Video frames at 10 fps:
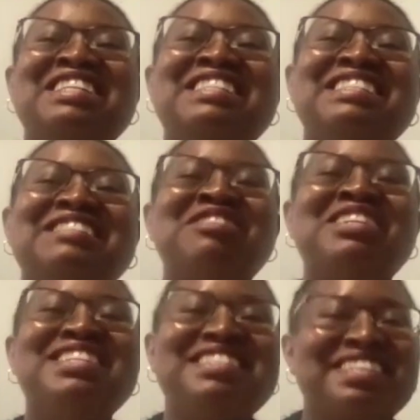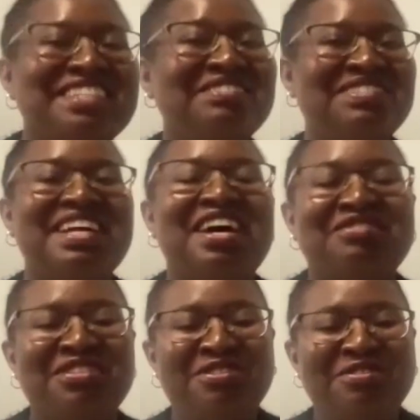It really doesn't even
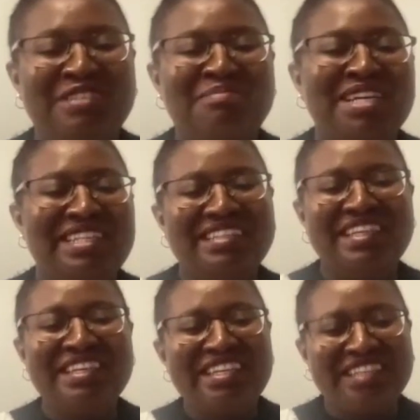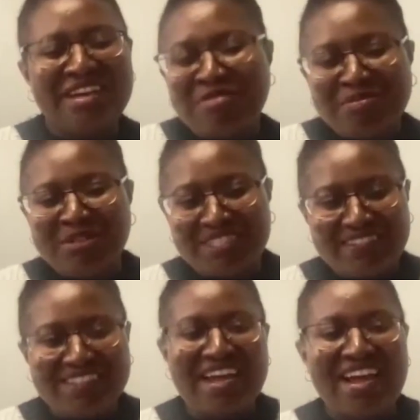have to do with math. I think in
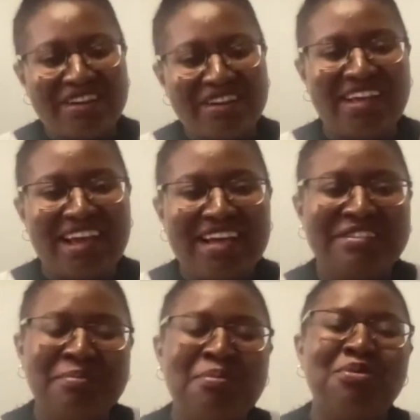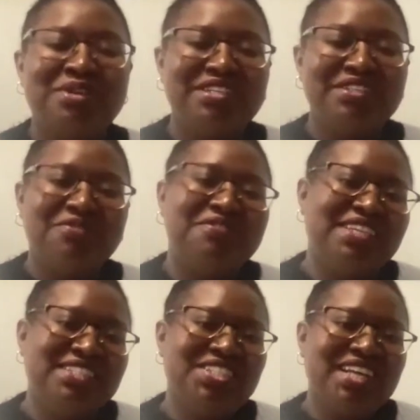everybody's career, at a point you
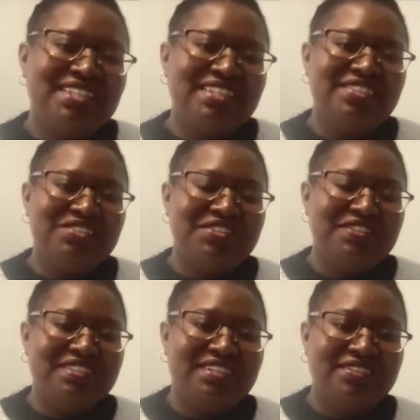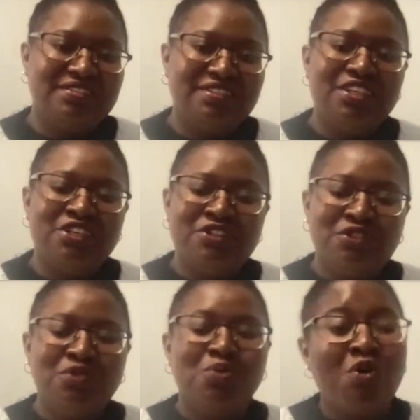face challenges and
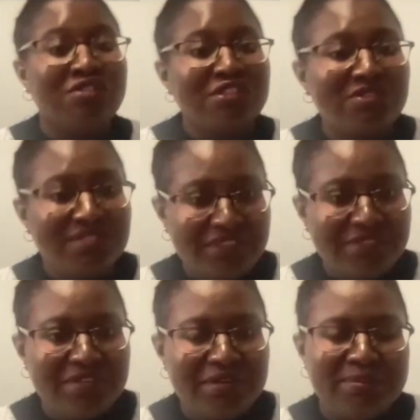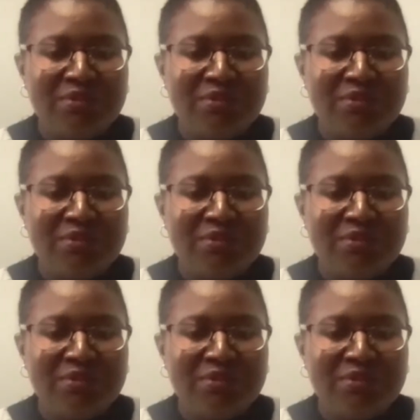you want to give up.